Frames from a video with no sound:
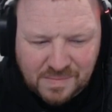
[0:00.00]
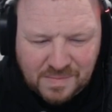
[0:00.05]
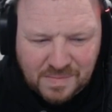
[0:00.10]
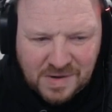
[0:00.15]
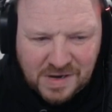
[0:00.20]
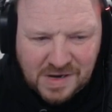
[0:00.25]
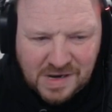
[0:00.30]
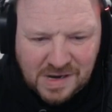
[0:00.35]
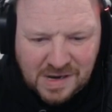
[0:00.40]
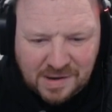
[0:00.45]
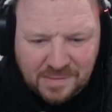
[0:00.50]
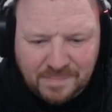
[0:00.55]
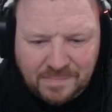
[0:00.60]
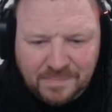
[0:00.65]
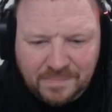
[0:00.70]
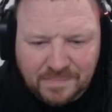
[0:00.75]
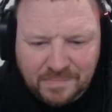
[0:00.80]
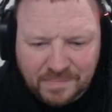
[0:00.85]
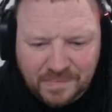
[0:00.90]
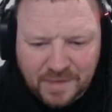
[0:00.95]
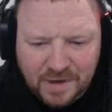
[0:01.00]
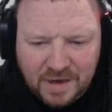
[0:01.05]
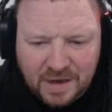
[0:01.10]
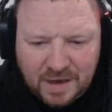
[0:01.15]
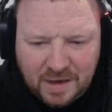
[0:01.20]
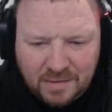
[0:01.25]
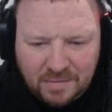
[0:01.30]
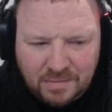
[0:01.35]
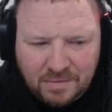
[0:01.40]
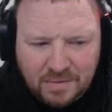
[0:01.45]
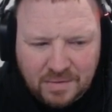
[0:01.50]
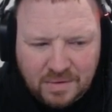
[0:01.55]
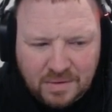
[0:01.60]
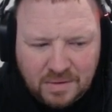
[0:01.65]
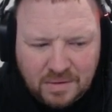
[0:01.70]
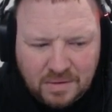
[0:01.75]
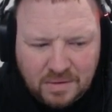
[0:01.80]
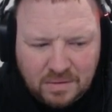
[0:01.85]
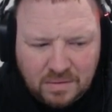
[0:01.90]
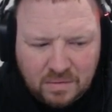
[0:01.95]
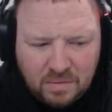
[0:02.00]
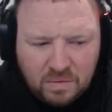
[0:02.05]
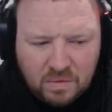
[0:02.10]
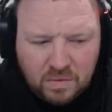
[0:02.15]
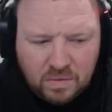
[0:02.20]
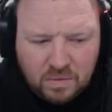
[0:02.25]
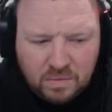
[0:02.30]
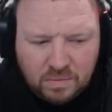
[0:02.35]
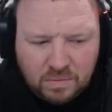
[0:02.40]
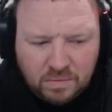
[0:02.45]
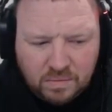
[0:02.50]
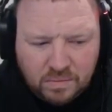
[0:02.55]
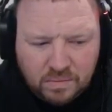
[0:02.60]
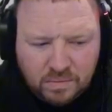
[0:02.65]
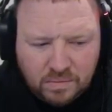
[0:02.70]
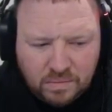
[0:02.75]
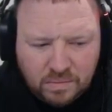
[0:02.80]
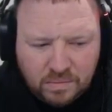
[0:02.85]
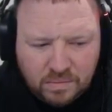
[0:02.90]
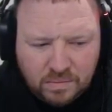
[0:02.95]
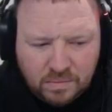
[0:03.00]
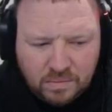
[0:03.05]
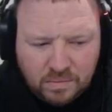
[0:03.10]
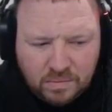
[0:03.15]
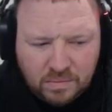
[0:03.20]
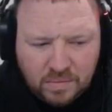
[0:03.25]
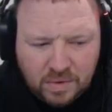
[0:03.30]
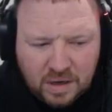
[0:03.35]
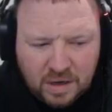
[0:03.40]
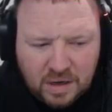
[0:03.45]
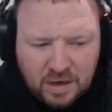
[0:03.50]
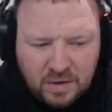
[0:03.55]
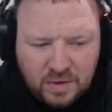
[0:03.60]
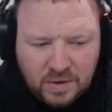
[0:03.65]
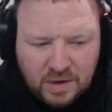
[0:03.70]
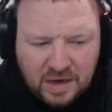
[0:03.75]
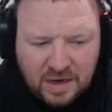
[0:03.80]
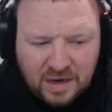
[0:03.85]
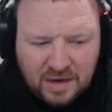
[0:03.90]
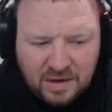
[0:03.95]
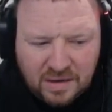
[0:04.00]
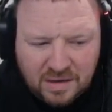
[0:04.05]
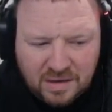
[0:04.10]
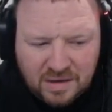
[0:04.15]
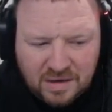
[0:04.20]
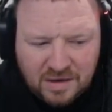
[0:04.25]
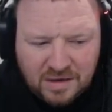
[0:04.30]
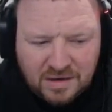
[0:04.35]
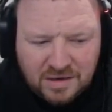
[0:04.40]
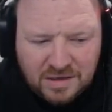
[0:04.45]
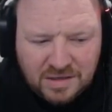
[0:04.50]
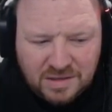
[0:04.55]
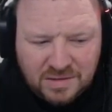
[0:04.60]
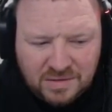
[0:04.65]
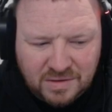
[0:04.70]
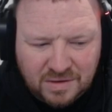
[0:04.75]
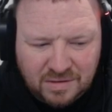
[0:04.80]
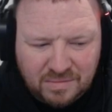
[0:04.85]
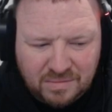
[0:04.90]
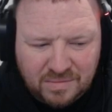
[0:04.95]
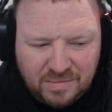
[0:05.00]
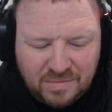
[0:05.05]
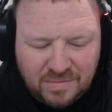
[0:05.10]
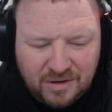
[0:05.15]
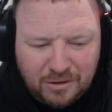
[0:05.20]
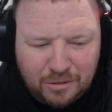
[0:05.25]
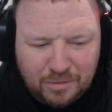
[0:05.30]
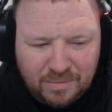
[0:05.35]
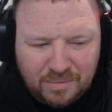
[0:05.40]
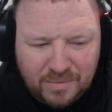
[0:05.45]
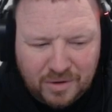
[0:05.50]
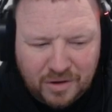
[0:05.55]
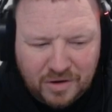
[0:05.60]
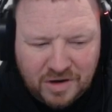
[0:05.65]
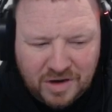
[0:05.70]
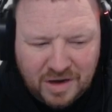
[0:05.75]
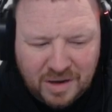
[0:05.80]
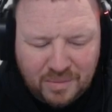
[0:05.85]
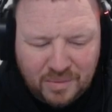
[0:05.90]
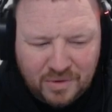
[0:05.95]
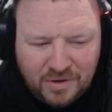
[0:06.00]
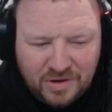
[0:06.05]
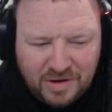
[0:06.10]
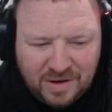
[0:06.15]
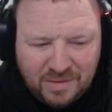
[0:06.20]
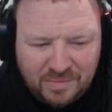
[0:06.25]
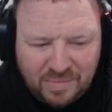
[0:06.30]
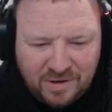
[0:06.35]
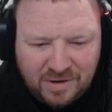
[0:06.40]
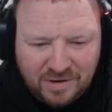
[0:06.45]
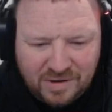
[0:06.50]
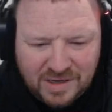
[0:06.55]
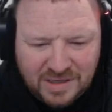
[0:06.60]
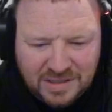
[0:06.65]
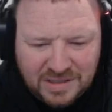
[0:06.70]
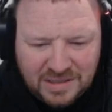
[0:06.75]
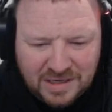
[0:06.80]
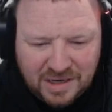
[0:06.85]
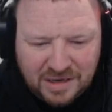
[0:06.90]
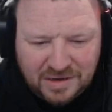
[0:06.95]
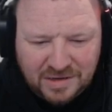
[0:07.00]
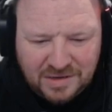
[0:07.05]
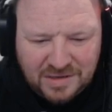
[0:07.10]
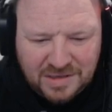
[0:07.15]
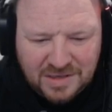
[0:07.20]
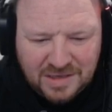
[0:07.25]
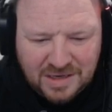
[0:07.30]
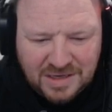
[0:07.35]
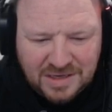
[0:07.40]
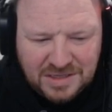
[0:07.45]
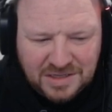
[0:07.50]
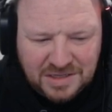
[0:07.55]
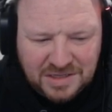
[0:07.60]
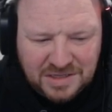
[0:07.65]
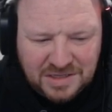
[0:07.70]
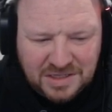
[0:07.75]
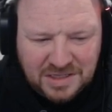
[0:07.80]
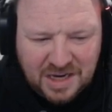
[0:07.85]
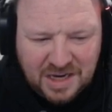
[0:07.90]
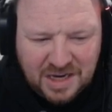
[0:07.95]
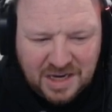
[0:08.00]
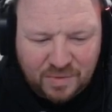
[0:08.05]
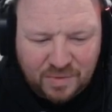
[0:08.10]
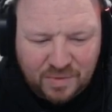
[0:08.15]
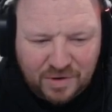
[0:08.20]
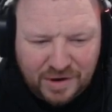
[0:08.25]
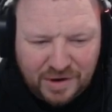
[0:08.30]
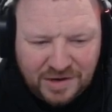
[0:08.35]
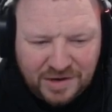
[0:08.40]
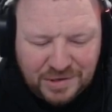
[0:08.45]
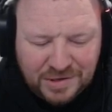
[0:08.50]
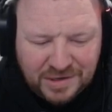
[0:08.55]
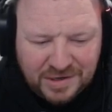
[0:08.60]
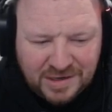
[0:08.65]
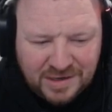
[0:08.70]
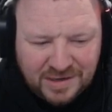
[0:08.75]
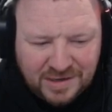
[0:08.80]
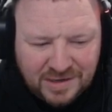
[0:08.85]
Yeah, okay. Ooh. Oh, okay. So we've got mock-up, work in progress done. So let's just skip one, actually.